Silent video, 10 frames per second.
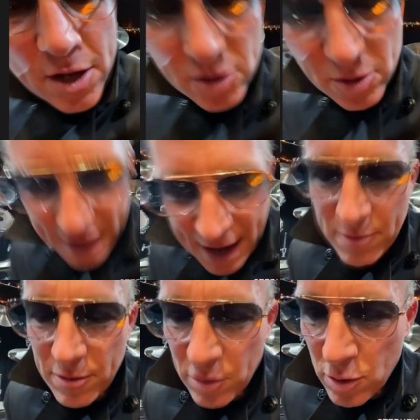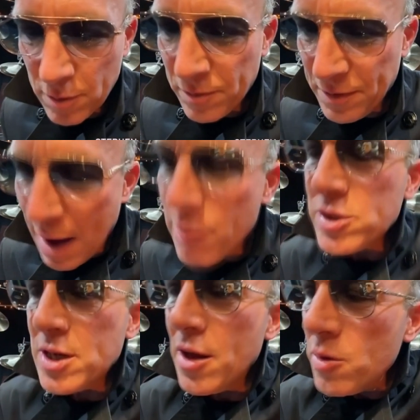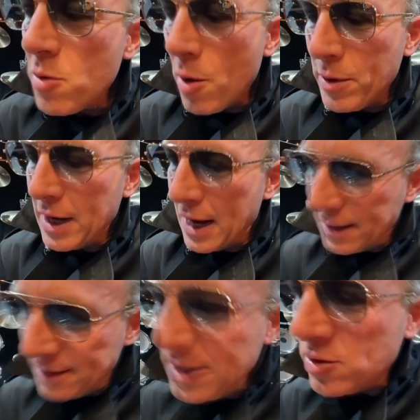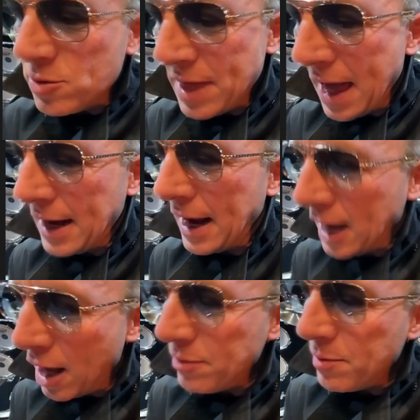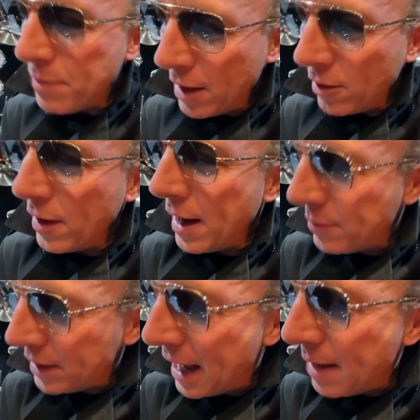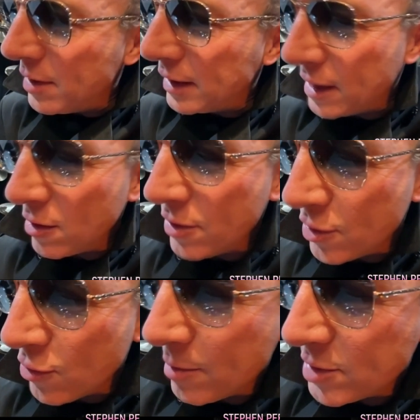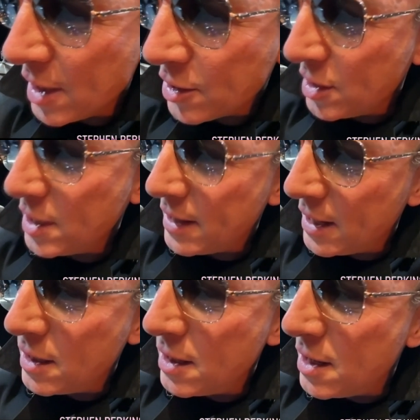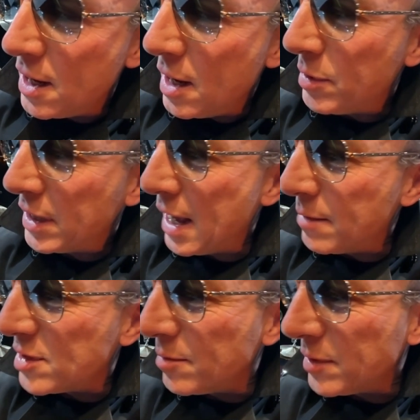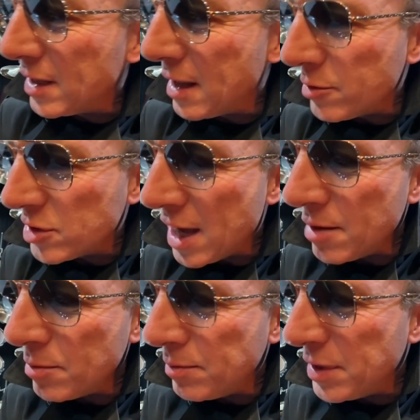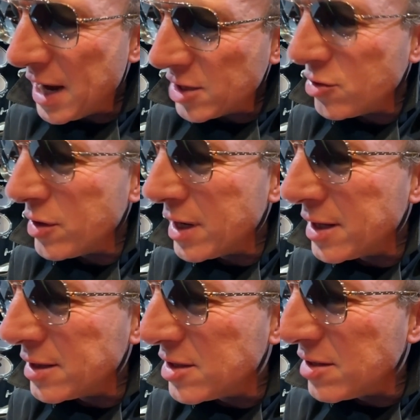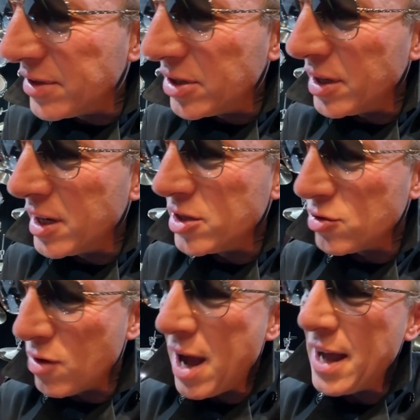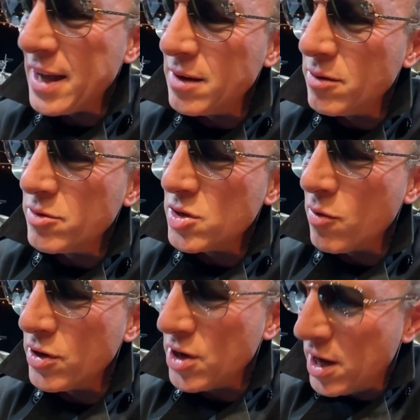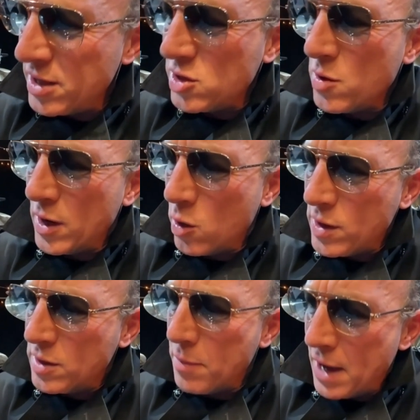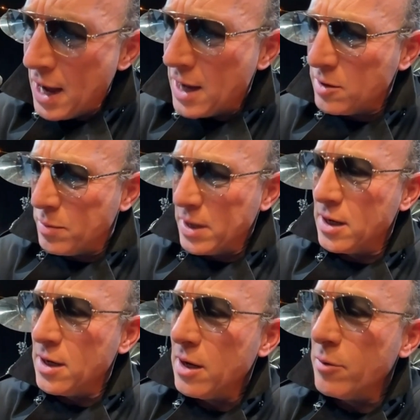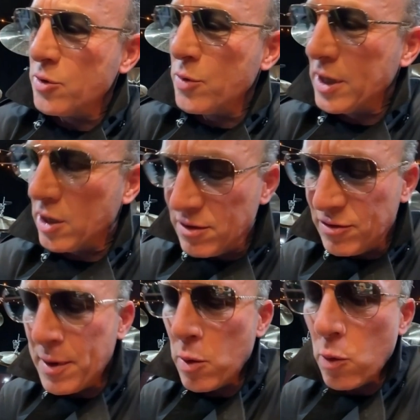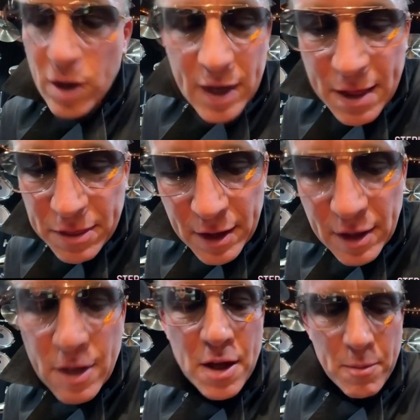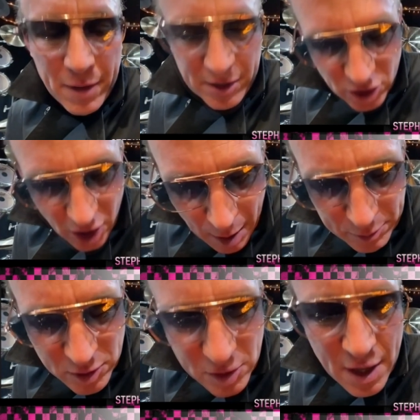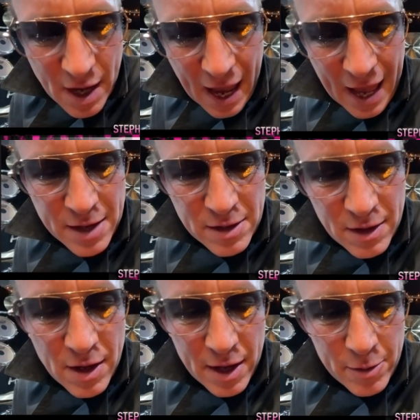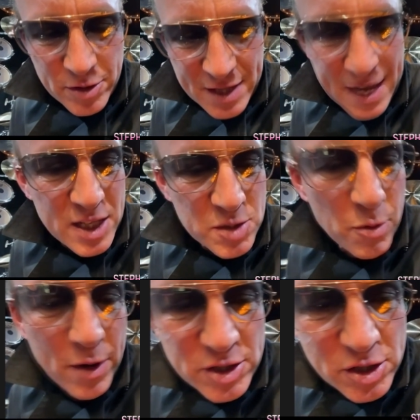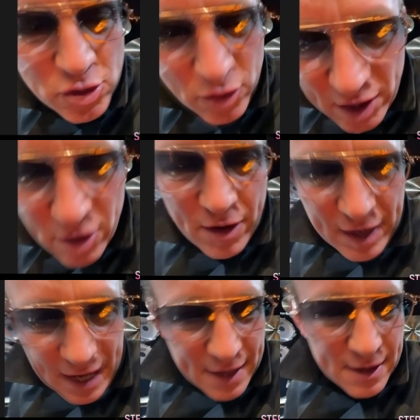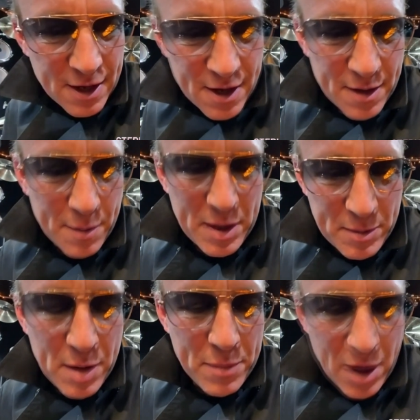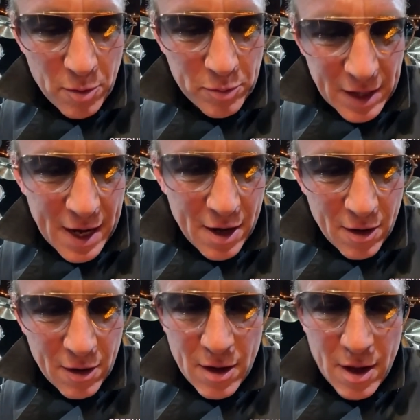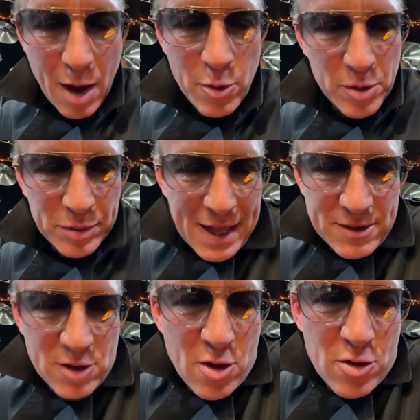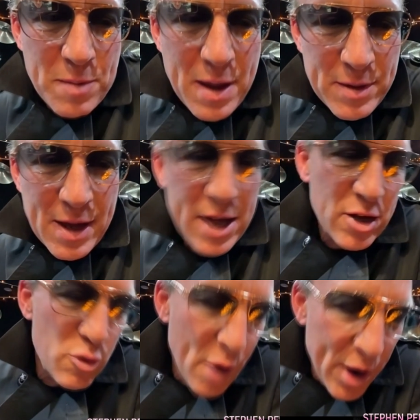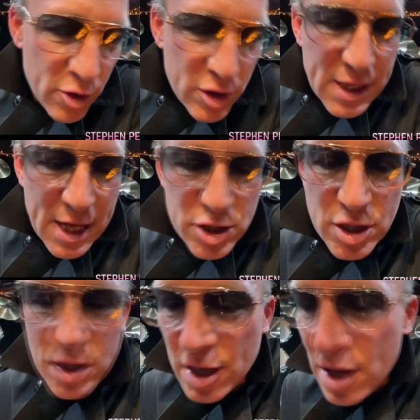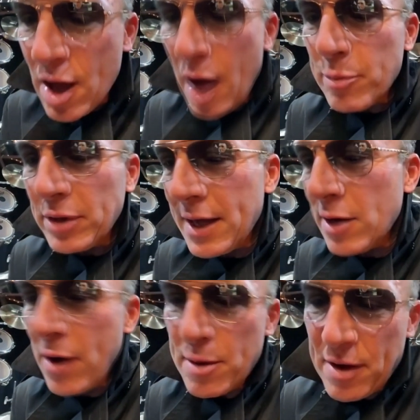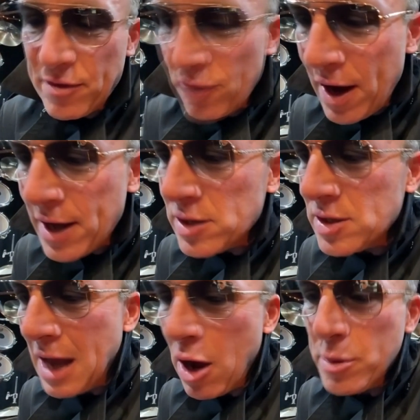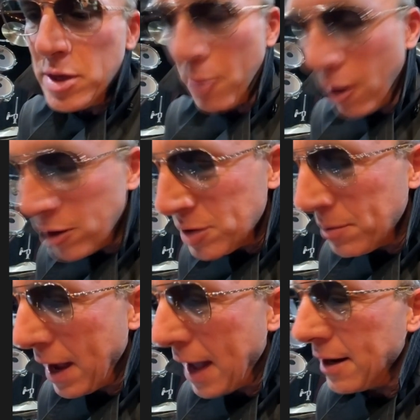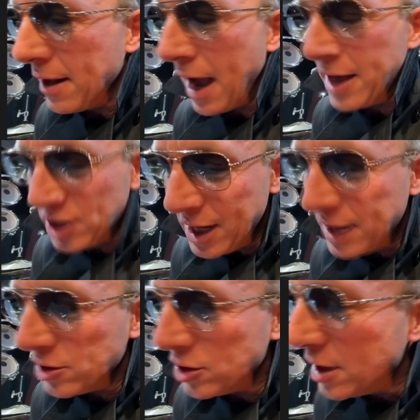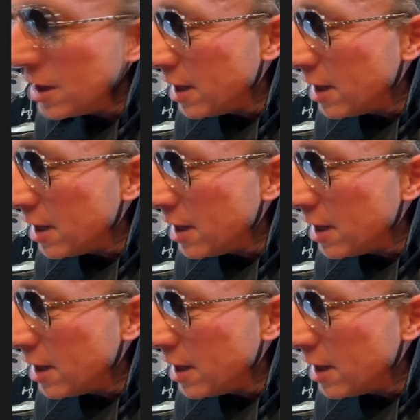So that was another moment, and I did do that. I got better, and I became the leader of the drum section, and then it became something that was kind of pedestrian and civilian and dry, and it was overdone. So I quit the band, but it was really good for my work ethic, my chops, and it was that inspiration trigger again that made me a better player. I would have plateaued. Maybe I had a good record collection. I played around my friends. Now I'm in the marching band. I changed.